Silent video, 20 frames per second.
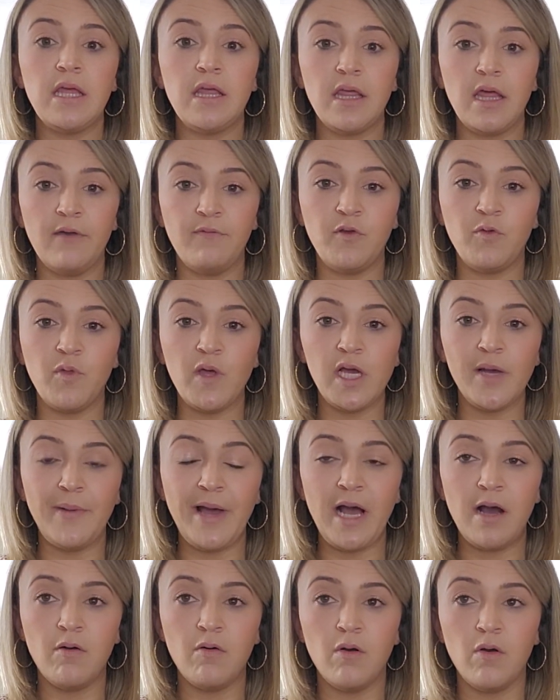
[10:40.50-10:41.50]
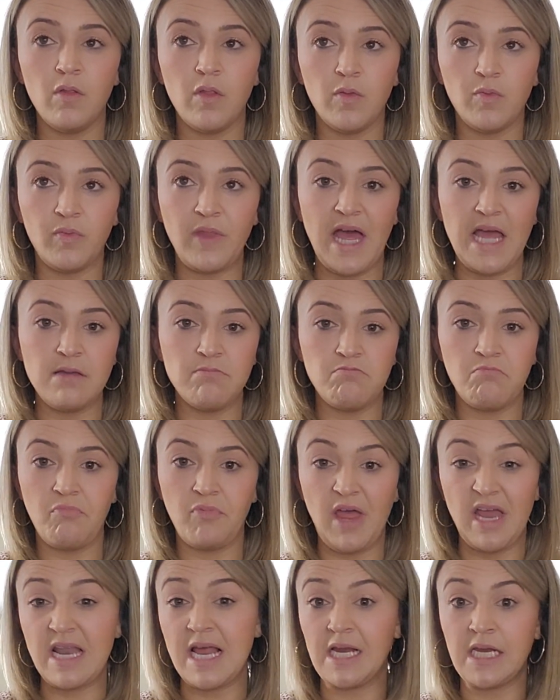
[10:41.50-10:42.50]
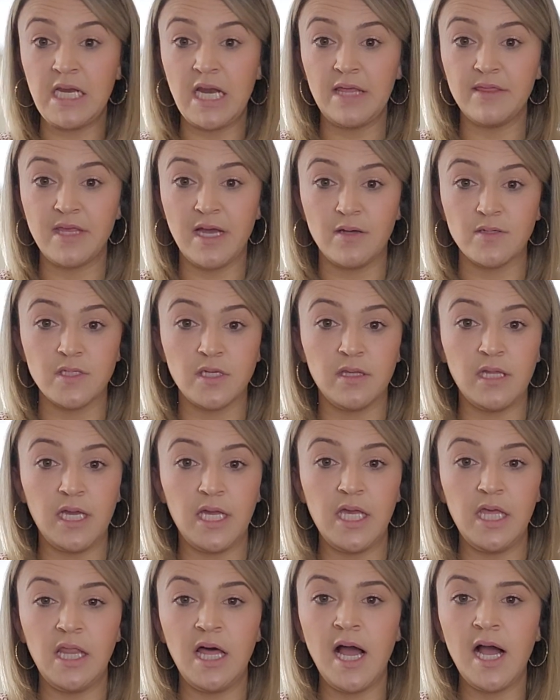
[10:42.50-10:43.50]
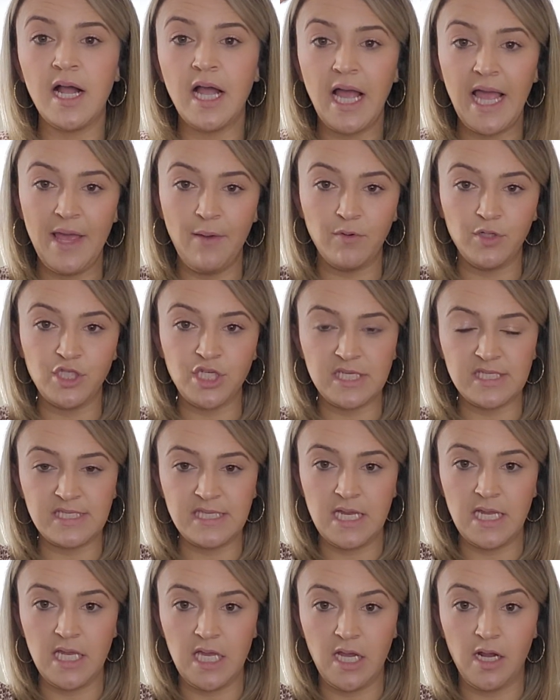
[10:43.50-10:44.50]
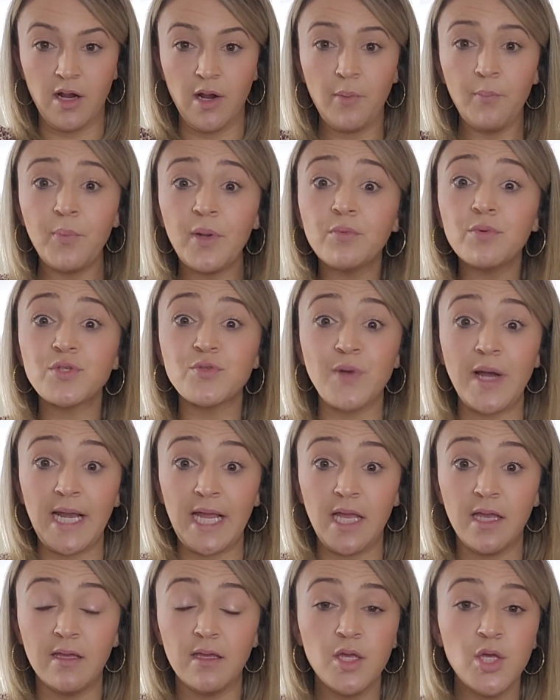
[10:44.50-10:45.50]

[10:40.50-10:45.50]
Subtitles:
if you think about that $99,000, that HELOC, it was just sitting here, but it was ready.